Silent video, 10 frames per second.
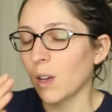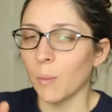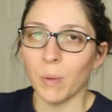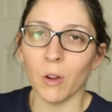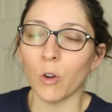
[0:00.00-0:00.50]

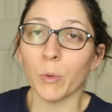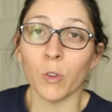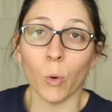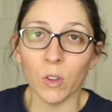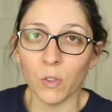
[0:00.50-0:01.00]
But I would almost
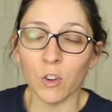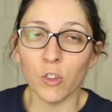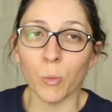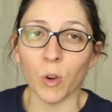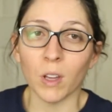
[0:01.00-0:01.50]
always finish the
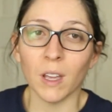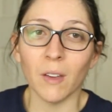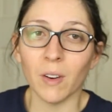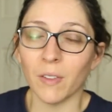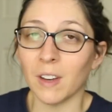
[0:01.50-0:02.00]
book,
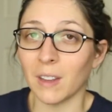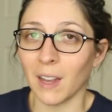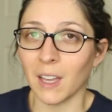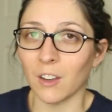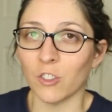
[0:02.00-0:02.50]
even if I didn't
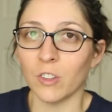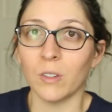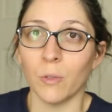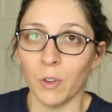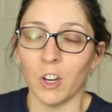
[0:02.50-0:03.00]
like it, just
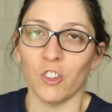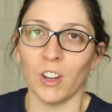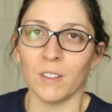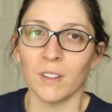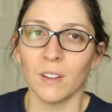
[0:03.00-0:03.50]
to finish it.